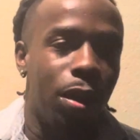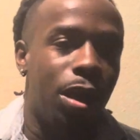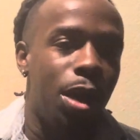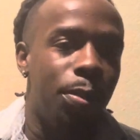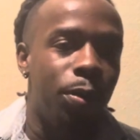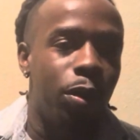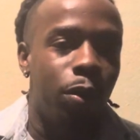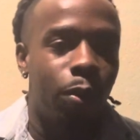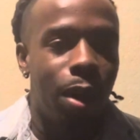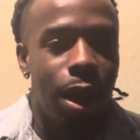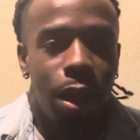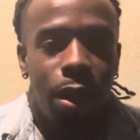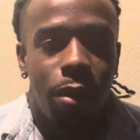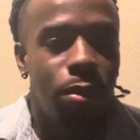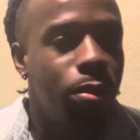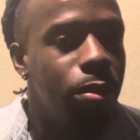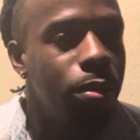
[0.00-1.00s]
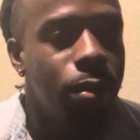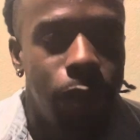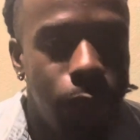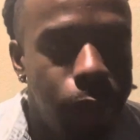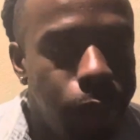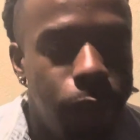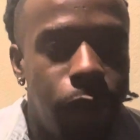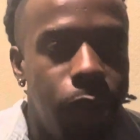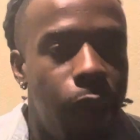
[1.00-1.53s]
coming around,
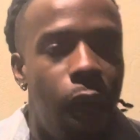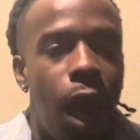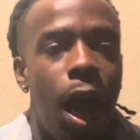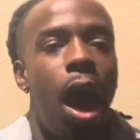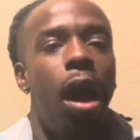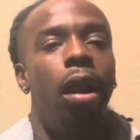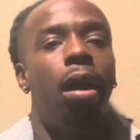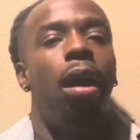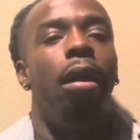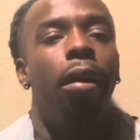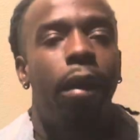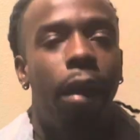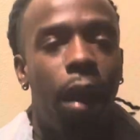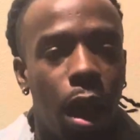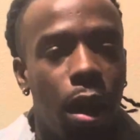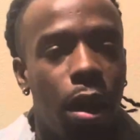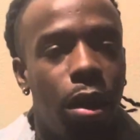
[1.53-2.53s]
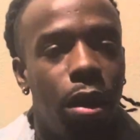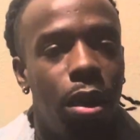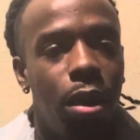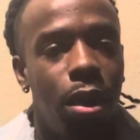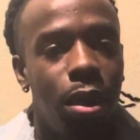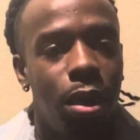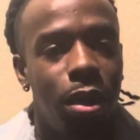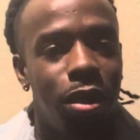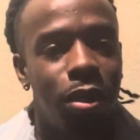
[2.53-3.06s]
I don't care,
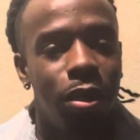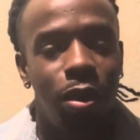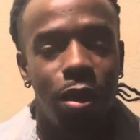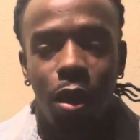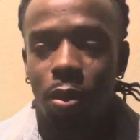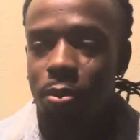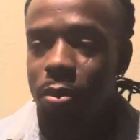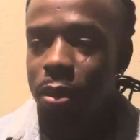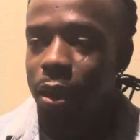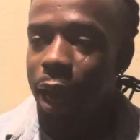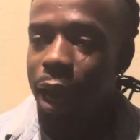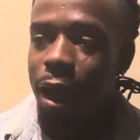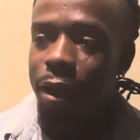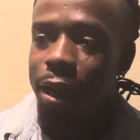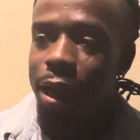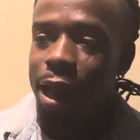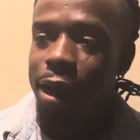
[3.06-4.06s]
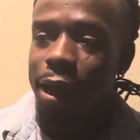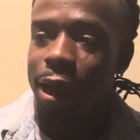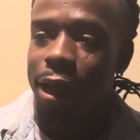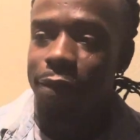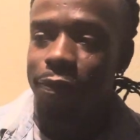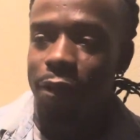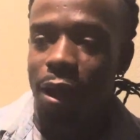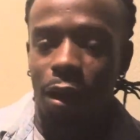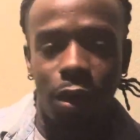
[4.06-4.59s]
you know. But now that I
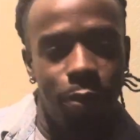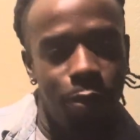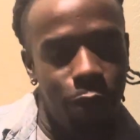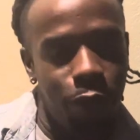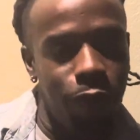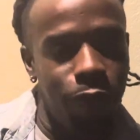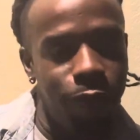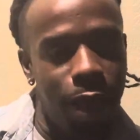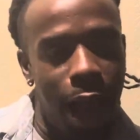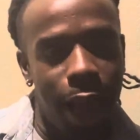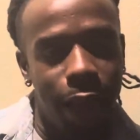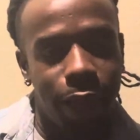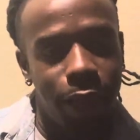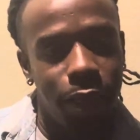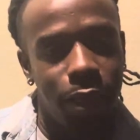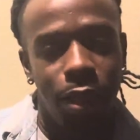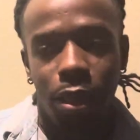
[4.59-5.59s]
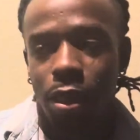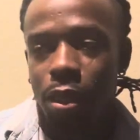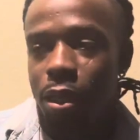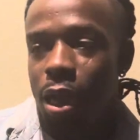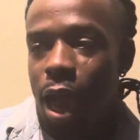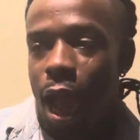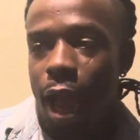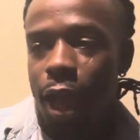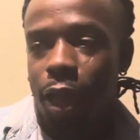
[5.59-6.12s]
found a move that
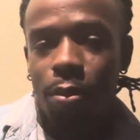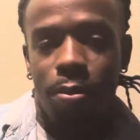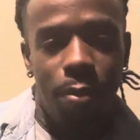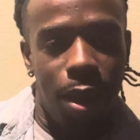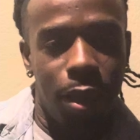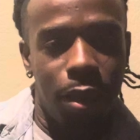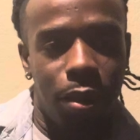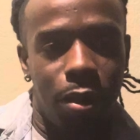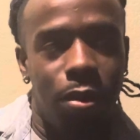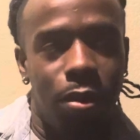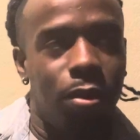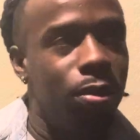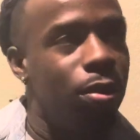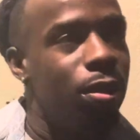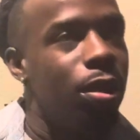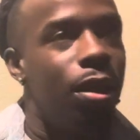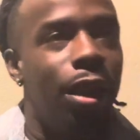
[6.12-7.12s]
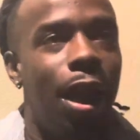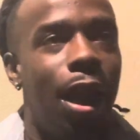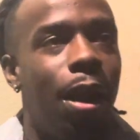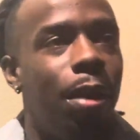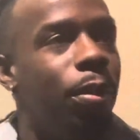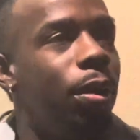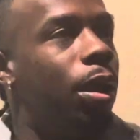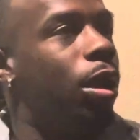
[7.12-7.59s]
I can make on, now I'm a